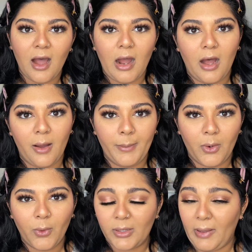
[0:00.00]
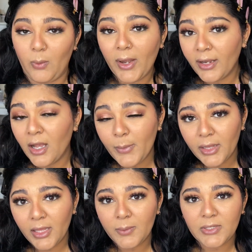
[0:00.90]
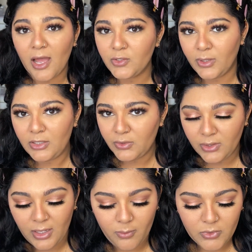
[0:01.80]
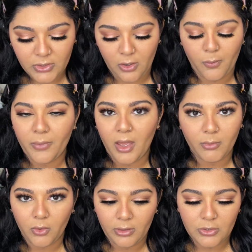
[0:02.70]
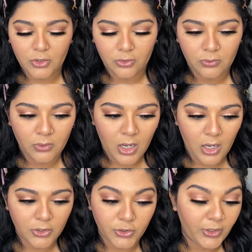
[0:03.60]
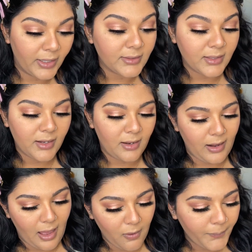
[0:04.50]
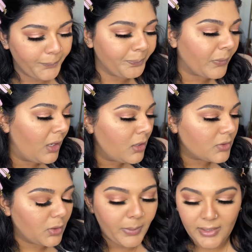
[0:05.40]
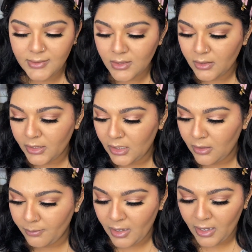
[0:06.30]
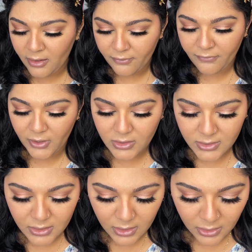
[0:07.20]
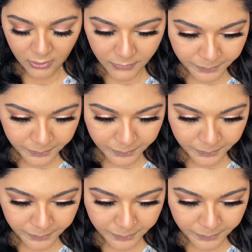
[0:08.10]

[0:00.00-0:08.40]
am I wearing on my lips, how do I do them? So I'm going to show you guys now. So basically, my first thing,